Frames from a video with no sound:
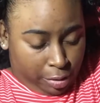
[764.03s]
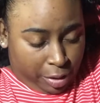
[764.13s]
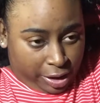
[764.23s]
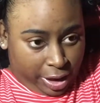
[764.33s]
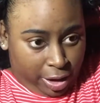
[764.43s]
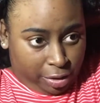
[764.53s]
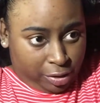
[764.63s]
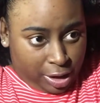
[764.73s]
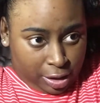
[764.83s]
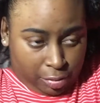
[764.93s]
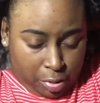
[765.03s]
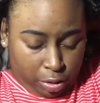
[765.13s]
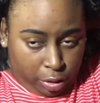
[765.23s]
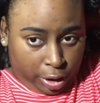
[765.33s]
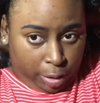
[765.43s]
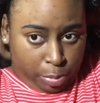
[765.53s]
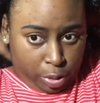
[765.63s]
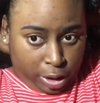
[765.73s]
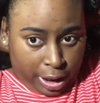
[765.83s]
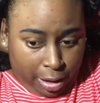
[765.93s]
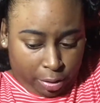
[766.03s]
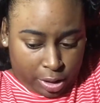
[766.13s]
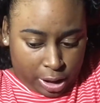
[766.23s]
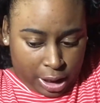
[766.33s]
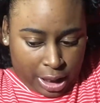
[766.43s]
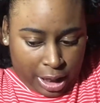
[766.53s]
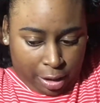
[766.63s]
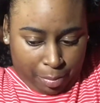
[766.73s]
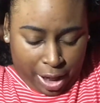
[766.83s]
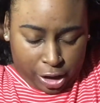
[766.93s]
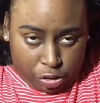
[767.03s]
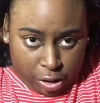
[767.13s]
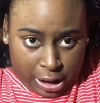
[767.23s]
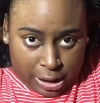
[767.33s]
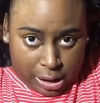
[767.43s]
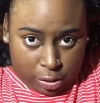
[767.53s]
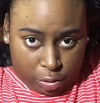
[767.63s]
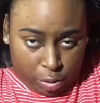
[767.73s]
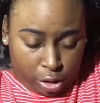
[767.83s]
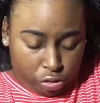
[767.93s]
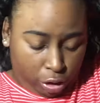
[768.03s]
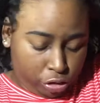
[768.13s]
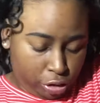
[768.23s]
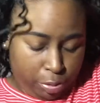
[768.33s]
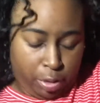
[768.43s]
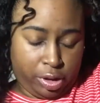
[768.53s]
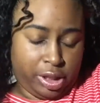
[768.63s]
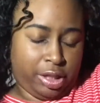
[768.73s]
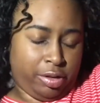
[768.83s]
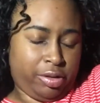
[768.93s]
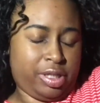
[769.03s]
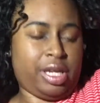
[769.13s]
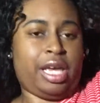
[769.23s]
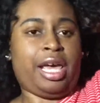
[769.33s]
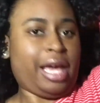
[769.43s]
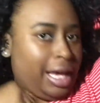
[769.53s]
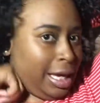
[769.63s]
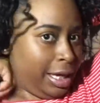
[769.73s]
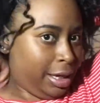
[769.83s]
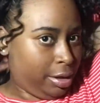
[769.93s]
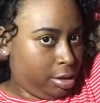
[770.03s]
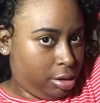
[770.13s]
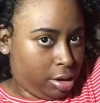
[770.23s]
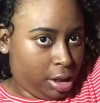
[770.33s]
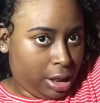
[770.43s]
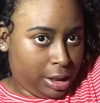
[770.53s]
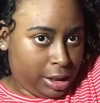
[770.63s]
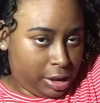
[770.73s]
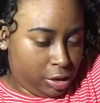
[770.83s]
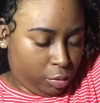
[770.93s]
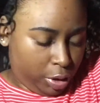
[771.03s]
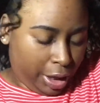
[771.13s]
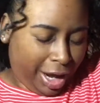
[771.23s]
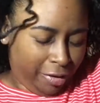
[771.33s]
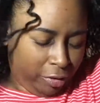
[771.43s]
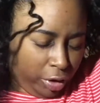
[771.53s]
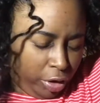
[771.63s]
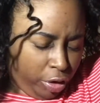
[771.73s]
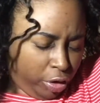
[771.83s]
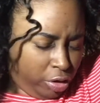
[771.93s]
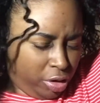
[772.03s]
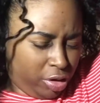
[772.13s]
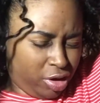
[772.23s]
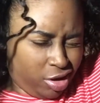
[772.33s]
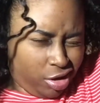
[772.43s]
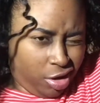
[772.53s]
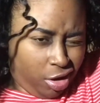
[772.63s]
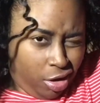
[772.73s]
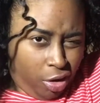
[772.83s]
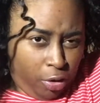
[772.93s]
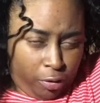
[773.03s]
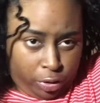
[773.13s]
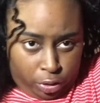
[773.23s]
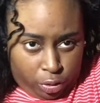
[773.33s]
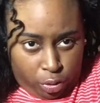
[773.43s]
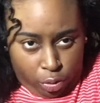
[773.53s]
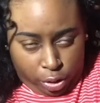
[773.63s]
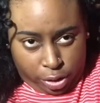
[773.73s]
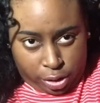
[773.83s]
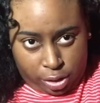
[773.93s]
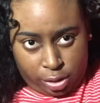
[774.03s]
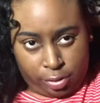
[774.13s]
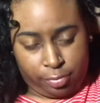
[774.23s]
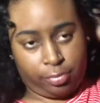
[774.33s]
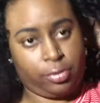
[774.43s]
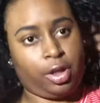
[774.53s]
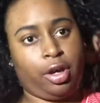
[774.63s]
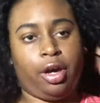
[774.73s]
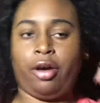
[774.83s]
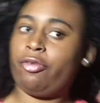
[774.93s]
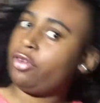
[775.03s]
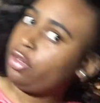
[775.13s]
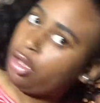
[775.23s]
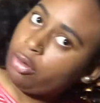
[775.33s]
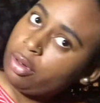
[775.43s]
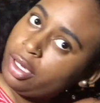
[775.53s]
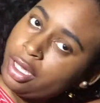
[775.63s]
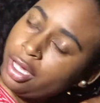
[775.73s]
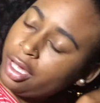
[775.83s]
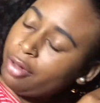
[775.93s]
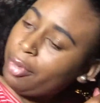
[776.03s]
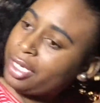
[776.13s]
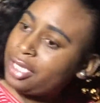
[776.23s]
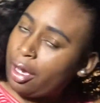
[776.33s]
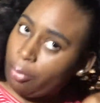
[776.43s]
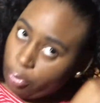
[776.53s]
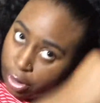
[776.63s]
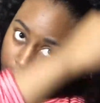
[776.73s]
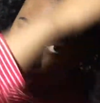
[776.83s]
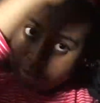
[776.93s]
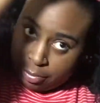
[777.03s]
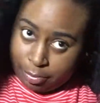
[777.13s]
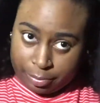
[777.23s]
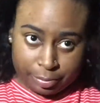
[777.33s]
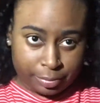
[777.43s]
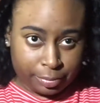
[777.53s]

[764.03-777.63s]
make the hair thin in the middle and they pull it out. My trick to drawstring ponytails, and this is what I've learned over the course of, you know, my time wearing them,